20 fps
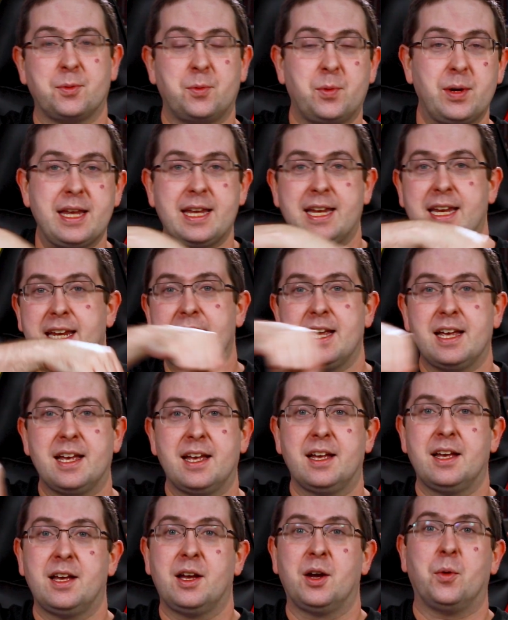We
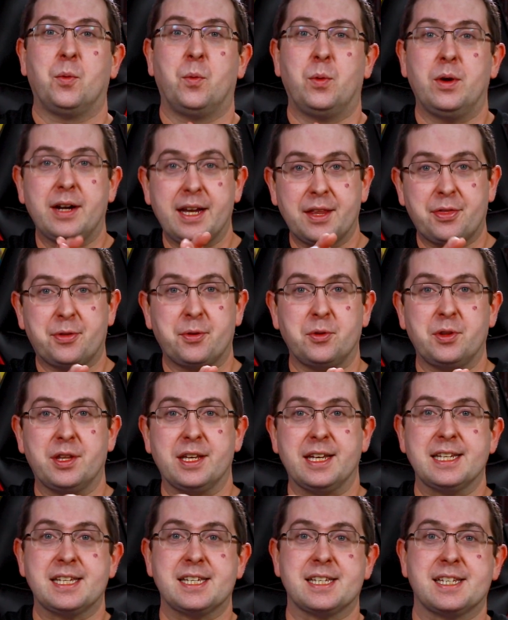will get through
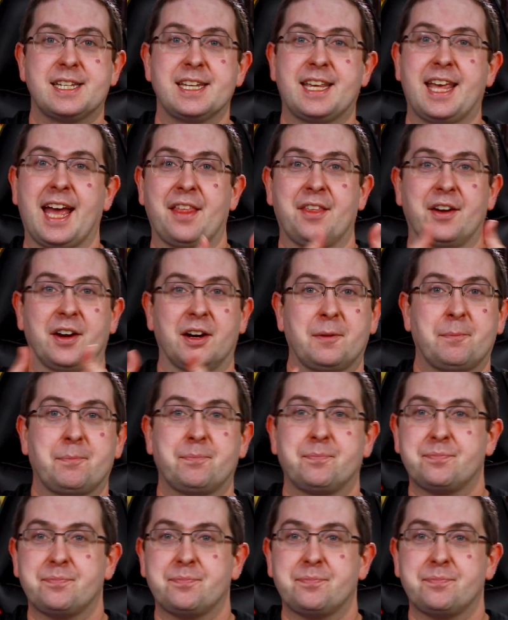this together.